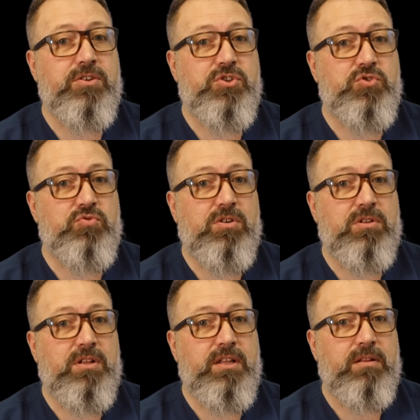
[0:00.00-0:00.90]
to struggle
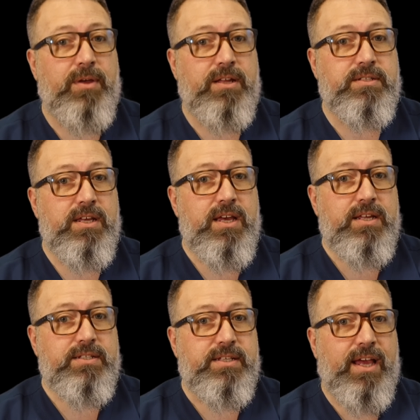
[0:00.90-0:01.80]
a little bit
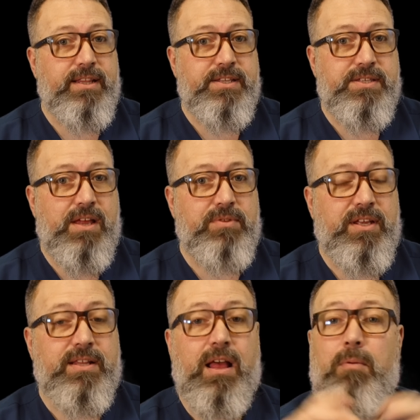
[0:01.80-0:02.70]
to get this down the
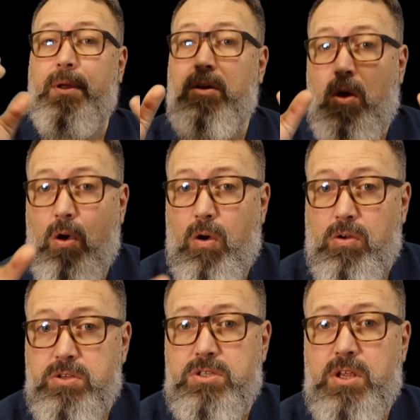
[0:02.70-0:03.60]
canal
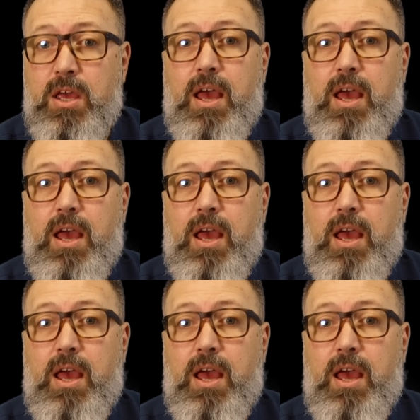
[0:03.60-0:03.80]
because